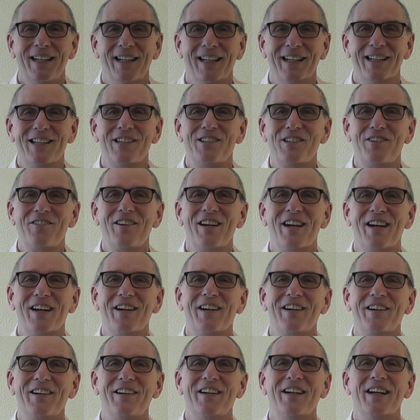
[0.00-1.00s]

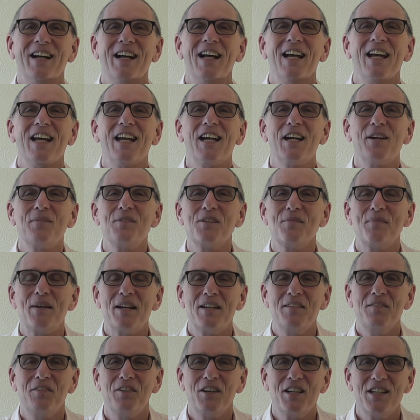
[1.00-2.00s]
cheerio, here comes the main
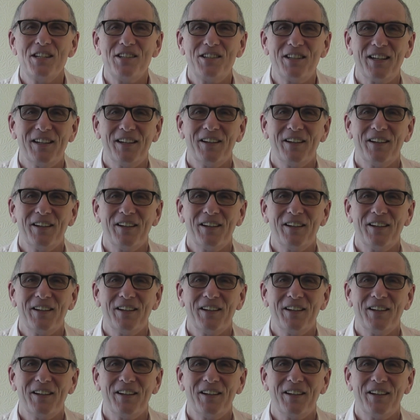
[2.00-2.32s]
feature.